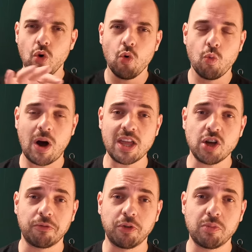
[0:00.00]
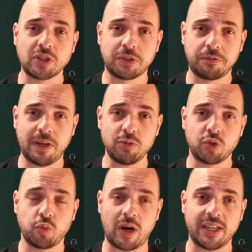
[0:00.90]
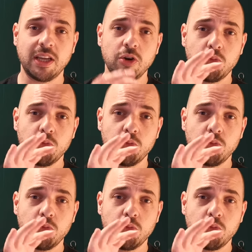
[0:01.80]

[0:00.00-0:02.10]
One of the most famous ones,